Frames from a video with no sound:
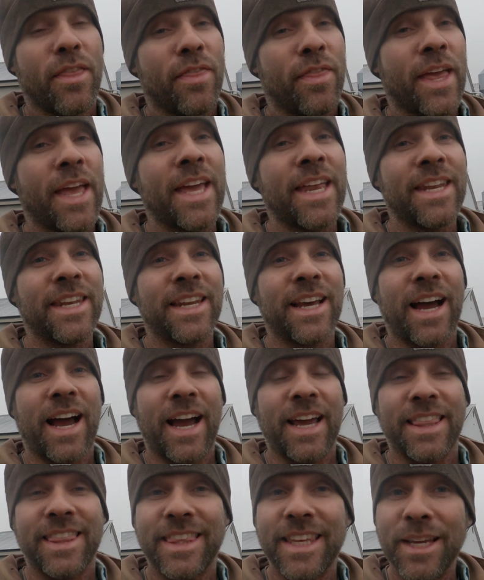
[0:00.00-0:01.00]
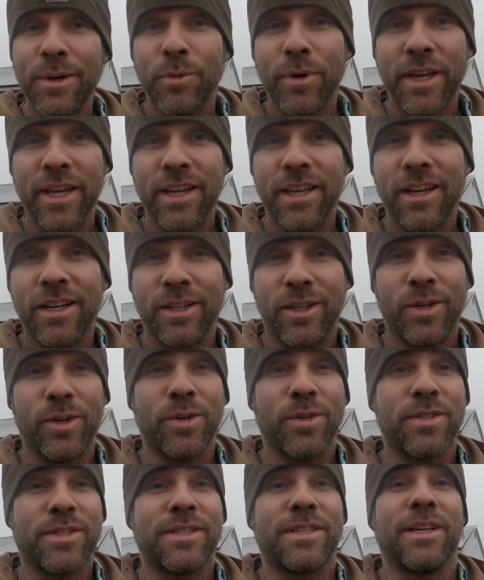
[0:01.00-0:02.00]
then I think we're getting
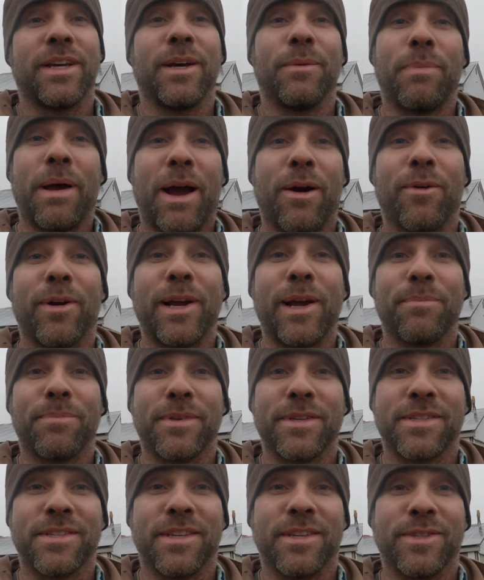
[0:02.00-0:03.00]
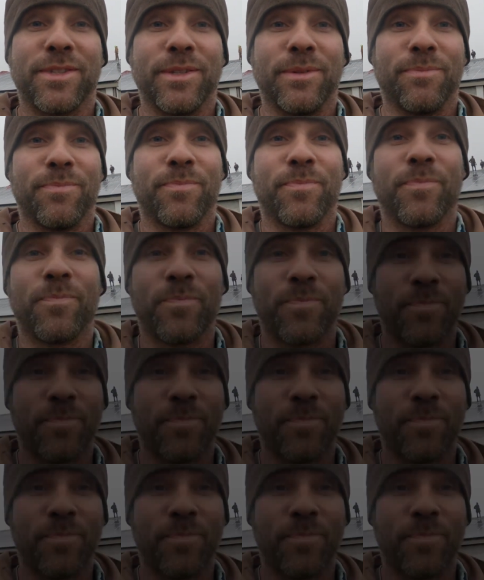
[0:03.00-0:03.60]
close to powering up this system.